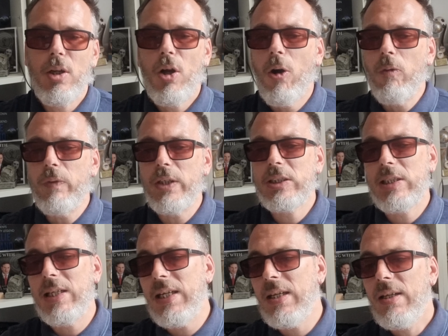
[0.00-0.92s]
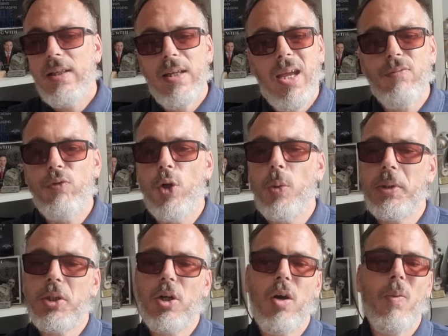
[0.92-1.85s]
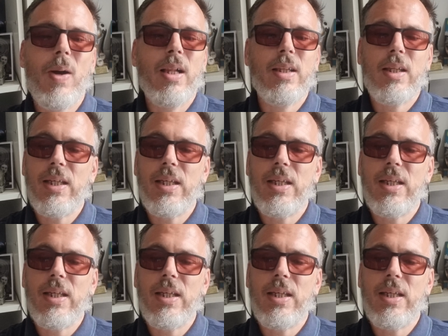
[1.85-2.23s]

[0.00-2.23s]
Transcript: Obviously, if Ruben Colwell